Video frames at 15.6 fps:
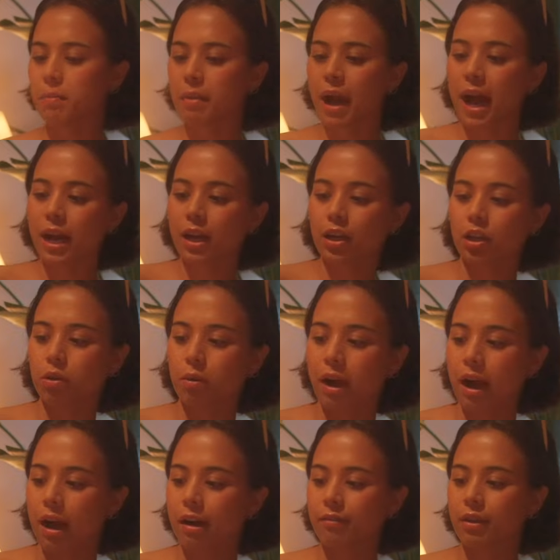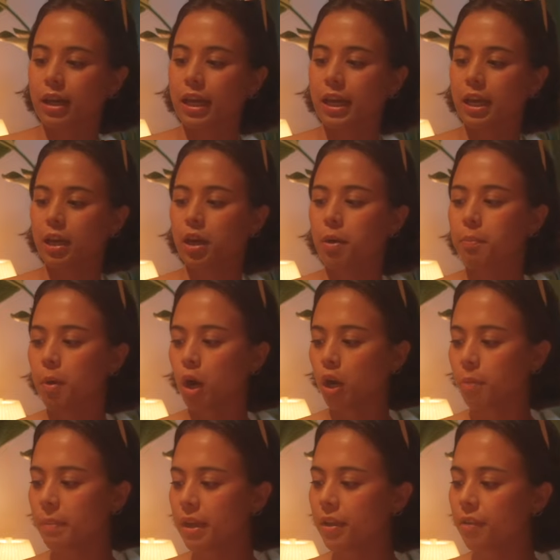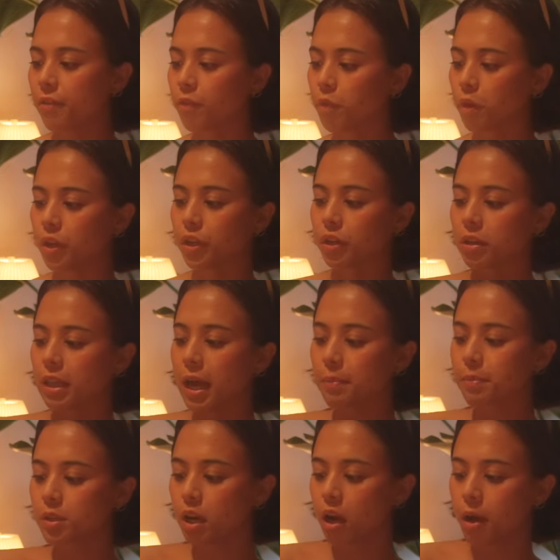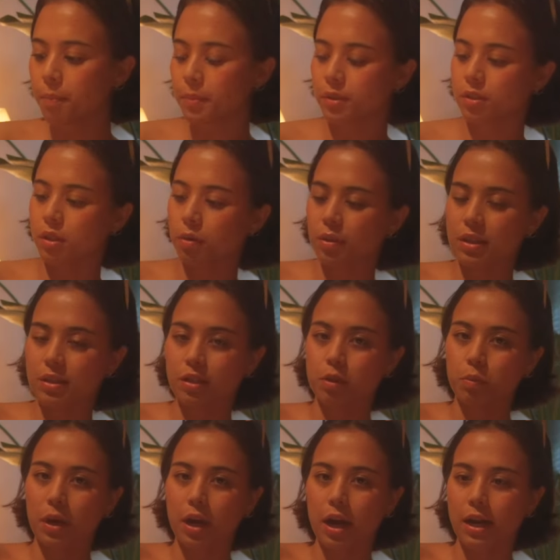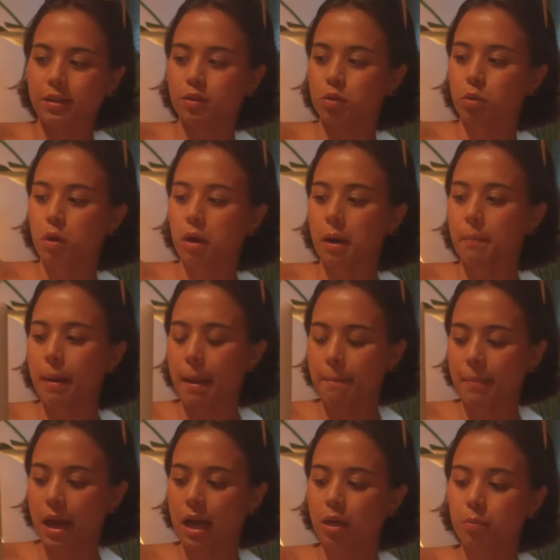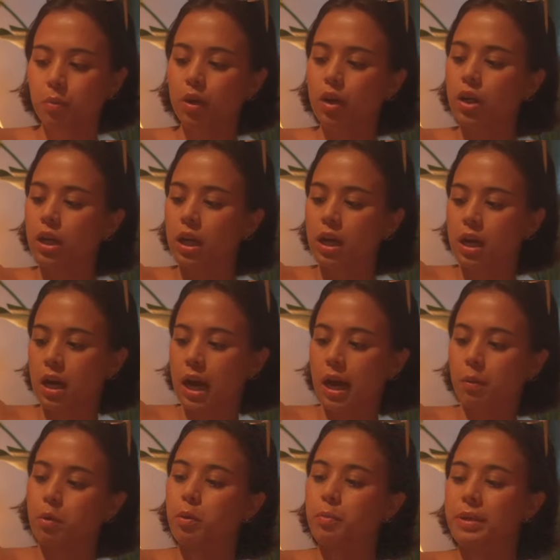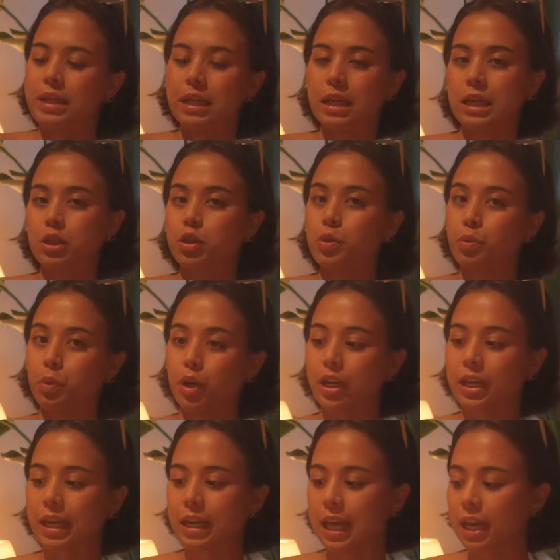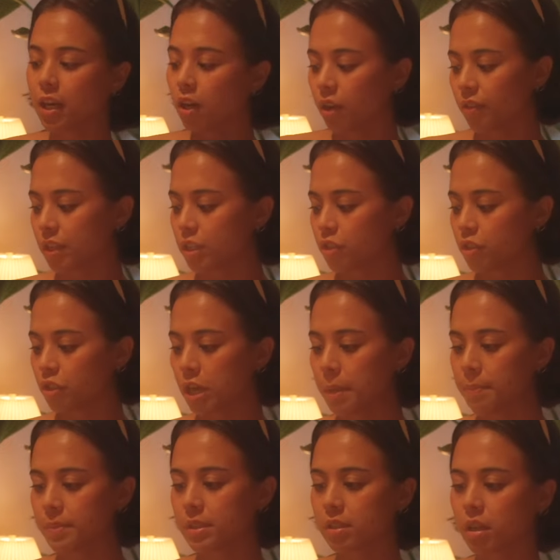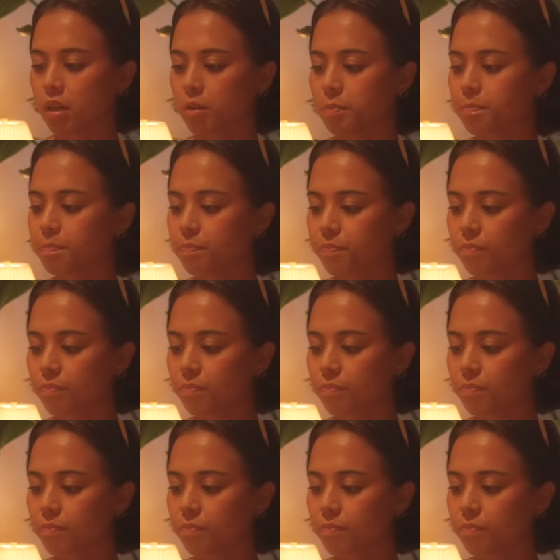the back, you have a compartment for your laptop. So this is where I store my MacBook. I will be needing to work and edit on this trip, so